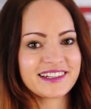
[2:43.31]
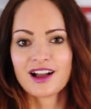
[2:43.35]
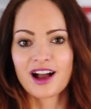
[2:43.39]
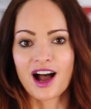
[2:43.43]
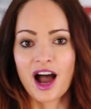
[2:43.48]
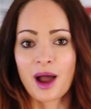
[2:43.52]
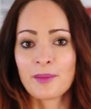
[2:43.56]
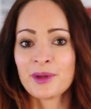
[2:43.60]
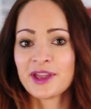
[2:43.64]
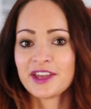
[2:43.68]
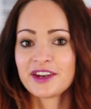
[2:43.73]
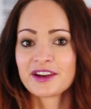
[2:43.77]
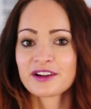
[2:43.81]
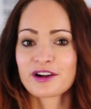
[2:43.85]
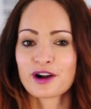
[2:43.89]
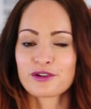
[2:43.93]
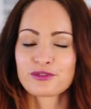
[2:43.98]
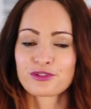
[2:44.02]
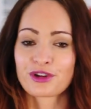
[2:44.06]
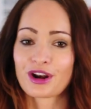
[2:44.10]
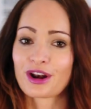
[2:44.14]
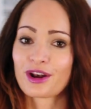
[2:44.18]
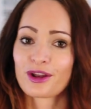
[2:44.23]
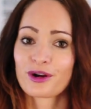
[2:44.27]
I'm heading off
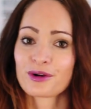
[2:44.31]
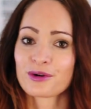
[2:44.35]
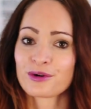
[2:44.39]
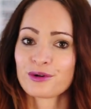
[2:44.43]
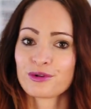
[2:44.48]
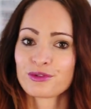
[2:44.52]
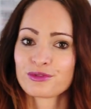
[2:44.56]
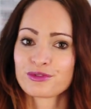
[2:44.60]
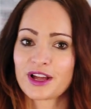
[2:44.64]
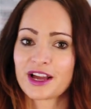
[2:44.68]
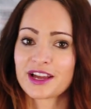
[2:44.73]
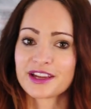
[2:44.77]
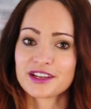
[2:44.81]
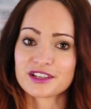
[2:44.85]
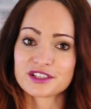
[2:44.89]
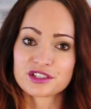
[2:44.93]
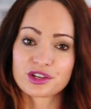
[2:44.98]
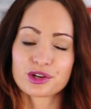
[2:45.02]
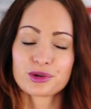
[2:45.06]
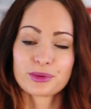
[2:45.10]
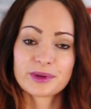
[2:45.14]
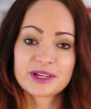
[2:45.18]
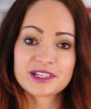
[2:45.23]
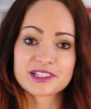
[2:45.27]
on a long-haul flight in
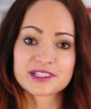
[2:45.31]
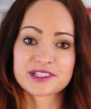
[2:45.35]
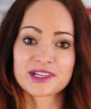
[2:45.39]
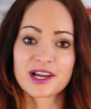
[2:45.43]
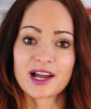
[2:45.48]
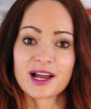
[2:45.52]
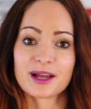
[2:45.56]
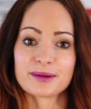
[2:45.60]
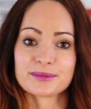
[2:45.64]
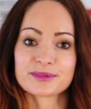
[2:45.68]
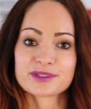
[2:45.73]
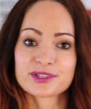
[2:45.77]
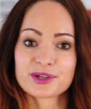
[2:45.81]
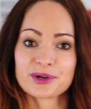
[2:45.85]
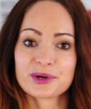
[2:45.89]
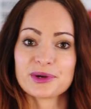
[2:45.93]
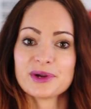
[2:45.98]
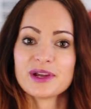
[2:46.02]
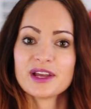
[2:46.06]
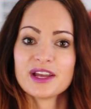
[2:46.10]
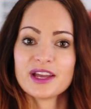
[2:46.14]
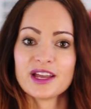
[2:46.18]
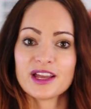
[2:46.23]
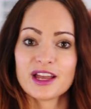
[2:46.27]
2 weeks' time, so
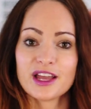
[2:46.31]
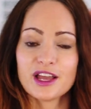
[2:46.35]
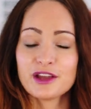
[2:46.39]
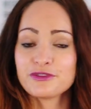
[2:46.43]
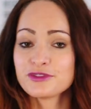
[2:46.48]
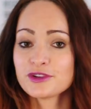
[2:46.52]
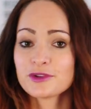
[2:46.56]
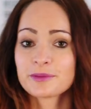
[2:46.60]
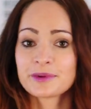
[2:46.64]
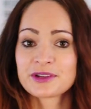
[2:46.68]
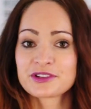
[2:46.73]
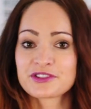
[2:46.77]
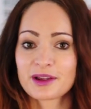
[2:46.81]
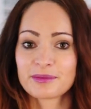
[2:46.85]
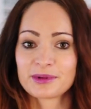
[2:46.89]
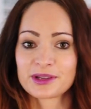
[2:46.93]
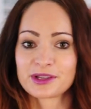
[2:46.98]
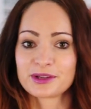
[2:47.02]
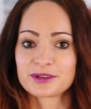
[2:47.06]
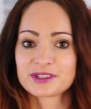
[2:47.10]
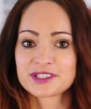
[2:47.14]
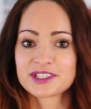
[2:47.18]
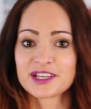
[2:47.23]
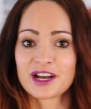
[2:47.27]
if you've been
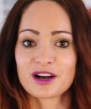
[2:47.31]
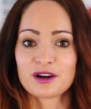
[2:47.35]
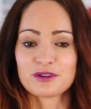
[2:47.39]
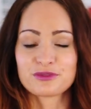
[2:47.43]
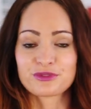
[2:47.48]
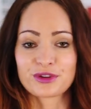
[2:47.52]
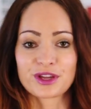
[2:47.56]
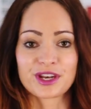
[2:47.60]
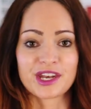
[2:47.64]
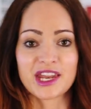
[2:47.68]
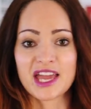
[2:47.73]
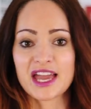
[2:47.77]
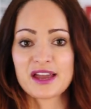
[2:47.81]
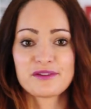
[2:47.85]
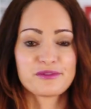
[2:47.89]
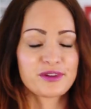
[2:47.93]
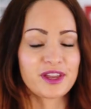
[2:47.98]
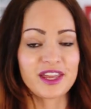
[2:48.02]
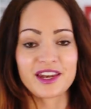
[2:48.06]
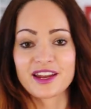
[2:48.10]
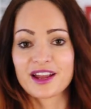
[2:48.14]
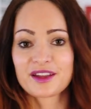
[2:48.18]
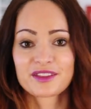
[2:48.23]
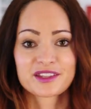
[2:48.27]
travelling yourself and
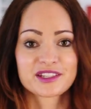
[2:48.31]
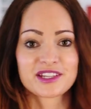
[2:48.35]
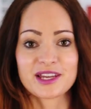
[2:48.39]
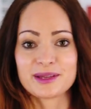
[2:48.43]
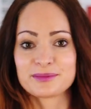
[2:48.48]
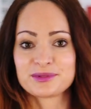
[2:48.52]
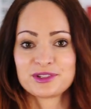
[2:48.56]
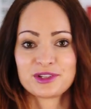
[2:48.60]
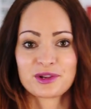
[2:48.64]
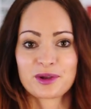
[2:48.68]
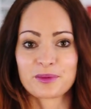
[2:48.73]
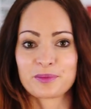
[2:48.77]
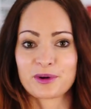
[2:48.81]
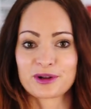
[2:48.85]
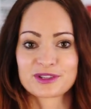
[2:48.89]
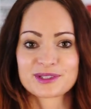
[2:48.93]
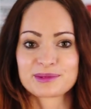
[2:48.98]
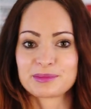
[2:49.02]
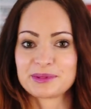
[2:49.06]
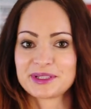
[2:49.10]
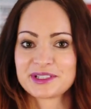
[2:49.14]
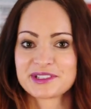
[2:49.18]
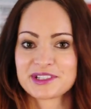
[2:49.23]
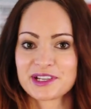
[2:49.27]
have any other tips you could
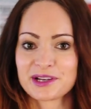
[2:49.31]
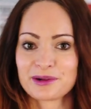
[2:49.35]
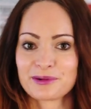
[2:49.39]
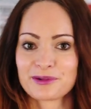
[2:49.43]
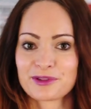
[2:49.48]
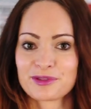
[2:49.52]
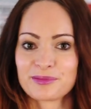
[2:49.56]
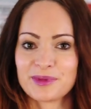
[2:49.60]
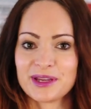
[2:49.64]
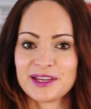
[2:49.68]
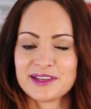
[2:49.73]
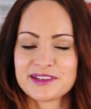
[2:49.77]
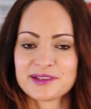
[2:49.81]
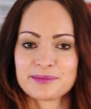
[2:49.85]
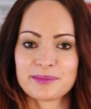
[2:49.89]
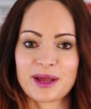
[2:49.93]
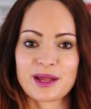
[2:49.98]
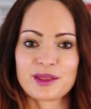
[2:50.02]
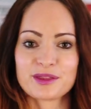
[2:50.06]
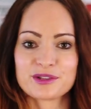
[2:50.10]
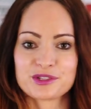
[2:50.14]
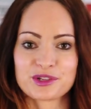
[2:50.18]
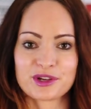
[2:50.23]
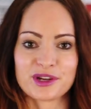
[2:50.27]
possibly share with me to
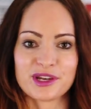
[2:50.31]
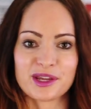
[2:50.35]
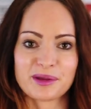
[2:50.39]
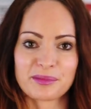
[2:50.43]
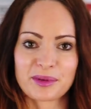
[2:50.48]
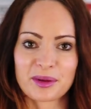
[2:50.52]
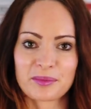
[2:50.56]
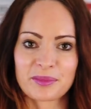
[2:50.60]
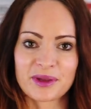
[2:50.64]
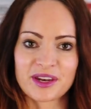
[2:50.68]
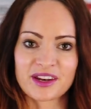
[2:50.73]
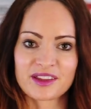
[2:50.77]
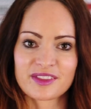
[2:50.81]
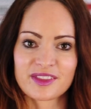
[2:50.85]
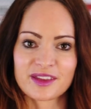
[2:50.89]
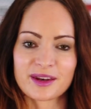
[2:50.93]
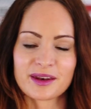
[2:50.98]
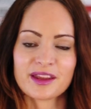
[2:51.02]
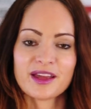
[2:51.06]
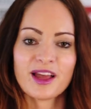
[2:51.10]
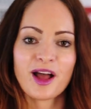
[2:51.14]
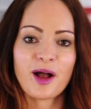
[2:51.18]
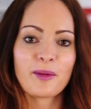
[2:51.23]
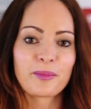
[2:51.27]
make the journey a bit better,
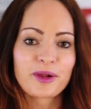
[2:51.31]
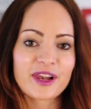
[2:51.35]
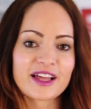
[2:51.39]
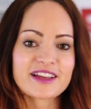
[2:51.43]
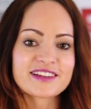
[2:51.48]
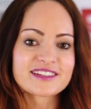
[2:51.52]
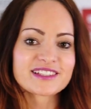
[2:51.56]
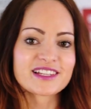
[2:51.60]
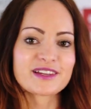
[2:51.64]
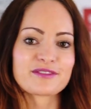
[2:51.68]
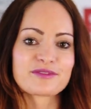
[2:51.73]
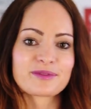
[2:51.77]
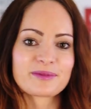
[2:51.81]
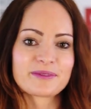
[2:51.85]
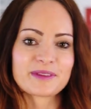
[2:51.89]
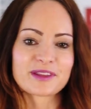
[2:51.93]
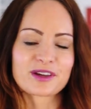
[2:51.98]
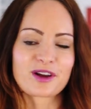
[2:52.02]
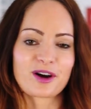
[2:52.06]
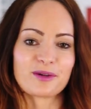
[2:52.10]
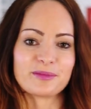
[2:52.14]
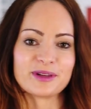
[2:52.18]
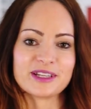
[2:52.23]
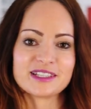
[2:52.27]
then please leave them in the
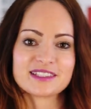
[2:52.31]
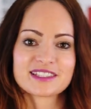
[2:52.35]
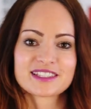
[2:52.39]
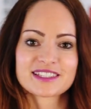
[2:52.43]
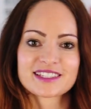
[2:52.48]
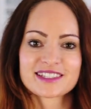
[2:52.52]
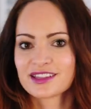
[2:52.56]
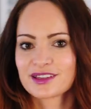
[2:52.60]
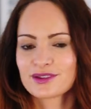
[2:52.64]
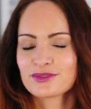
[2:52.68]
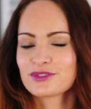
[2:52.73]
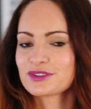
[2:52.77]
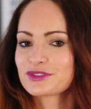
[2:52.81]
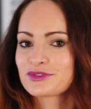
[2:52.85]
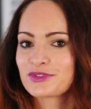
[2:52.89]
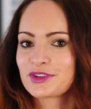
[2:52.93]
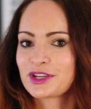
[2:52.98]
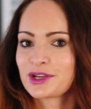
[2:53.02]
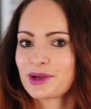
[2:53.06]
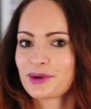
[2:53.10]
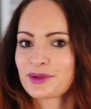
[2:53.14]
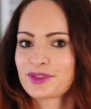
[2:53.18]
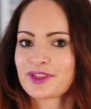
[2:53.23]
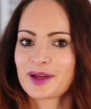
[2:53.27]
comments. Give this
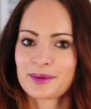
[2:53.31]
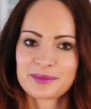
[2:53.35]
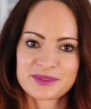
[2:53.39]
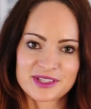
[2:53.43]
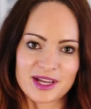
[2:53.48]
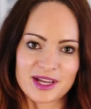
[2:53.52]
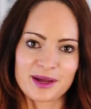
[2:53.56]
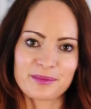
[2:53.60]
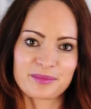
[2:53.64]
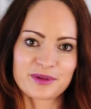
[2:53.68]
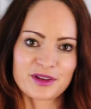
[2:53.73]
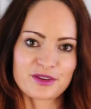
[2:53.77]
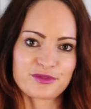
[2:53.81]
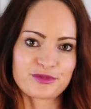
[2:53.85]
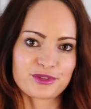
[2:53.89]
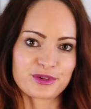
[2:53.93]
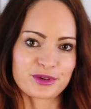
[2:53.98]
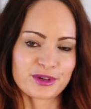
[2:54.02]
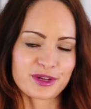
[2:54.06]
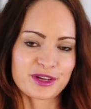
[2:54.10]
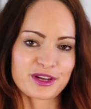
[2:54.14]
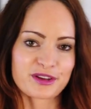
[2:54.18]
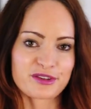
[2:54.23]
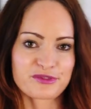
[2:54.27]
video a thumbs up if you're
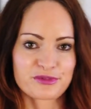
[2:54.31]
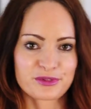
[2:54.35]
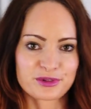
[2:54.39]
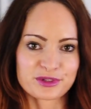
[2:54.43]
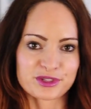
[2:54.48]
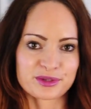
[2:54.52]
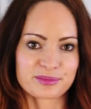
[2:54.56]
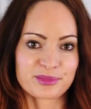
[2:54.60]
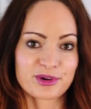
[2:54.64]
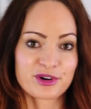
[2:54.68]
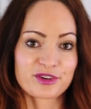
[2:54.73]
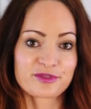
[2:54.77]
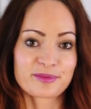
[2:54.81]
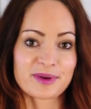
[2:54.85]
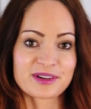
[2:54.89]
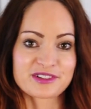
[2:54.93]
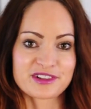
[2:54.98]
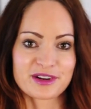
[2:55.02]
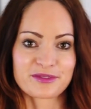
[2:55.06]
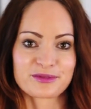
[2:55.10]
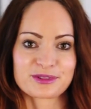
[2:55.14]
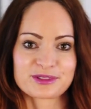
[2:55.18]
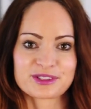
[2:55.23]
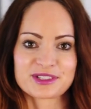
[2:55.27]
looking forward to more of my
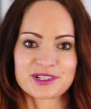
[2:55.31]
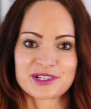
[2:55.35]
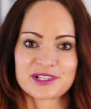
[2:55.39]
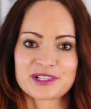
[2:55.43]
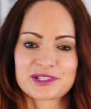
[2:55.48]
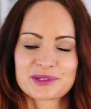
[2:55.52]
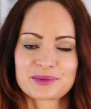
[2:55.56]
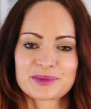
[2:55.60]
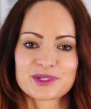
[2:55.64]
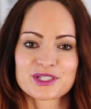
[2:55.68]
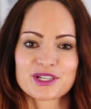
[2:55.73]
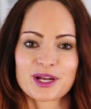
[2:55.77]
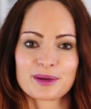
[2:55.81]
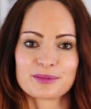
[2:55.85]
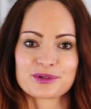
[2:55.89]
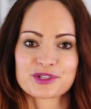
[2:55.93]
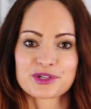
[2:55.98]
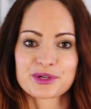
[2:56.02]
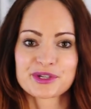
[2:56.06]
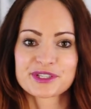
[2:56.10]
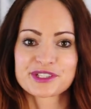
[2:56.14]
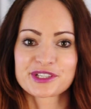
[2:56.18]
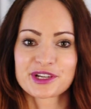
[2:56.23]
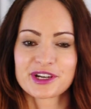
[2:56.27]
travel series, which I'm
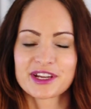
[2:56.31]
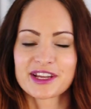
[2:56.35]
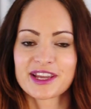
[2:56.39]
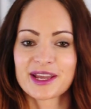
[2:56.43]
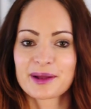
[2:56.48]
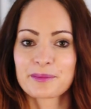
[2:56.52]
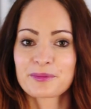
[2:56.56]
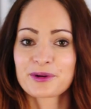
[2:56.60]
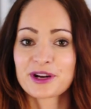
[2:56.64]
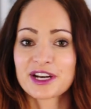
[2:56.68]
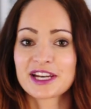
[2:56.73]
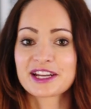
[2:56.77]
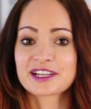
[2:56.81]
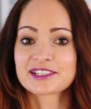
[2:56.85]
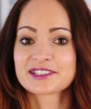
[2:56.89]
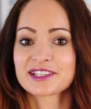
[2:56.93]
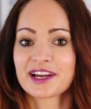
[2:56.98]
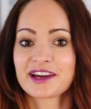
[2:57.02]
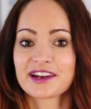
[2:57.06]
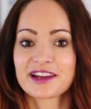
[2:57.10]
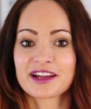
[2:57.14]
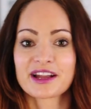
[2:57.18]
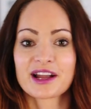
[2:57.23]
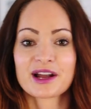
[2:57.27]
sure is going to get pretty
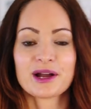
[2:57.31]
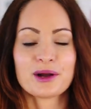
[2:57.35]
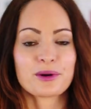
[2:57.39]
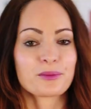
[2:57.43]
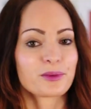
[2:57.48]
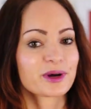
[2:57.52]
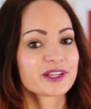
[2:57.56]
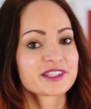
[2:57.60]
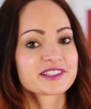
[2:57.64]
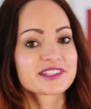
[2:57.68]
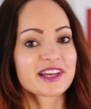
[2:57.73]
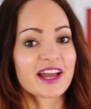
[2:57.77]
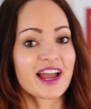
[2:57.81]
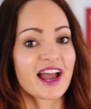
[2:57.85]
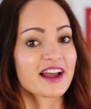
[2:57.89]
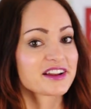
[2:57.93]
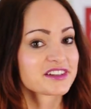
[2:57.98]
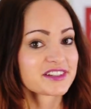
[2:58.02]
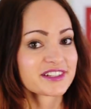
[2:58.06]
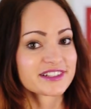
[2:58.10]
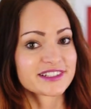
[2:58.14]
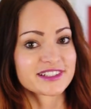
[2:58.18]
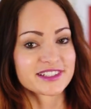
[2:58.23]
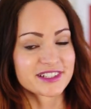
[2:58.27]
exciting once I
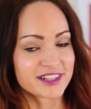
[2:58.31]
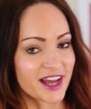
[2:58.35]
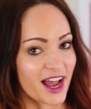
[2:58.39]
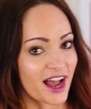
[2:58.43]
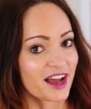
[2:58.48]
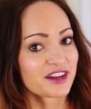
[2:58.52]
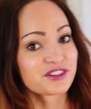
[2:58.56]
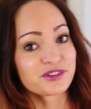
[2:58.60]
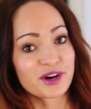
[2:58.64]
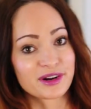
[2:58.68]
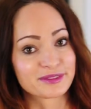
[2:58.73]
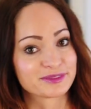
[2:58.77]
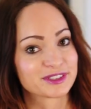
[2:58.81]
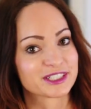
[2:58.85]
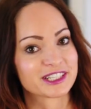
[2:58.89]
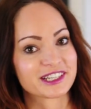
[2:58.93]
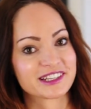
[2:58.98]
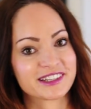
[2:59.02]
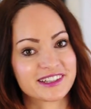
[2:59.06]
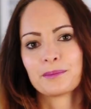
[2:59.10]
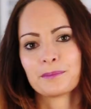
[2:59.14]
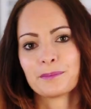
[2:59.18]
actually start travelling.